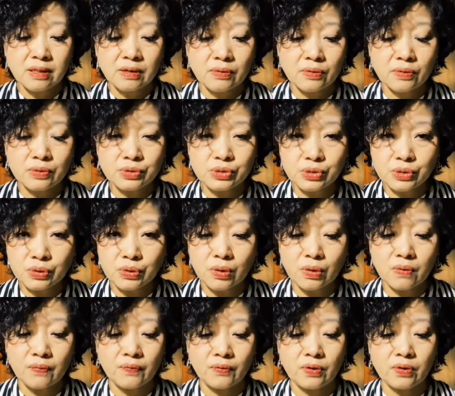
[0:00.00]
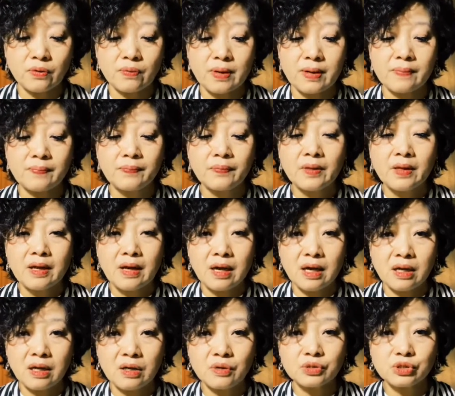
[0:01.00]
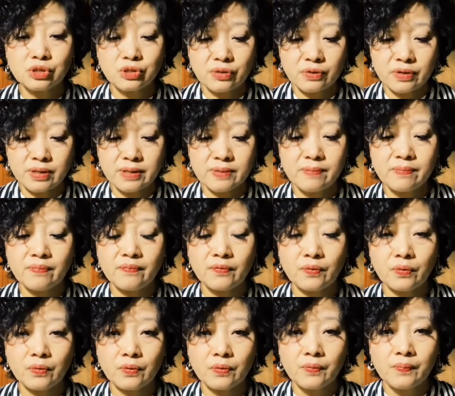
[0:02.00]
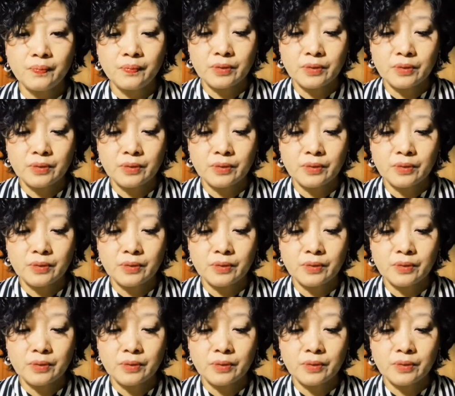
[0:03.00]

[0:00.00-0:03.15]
closure or follow-up, allow time for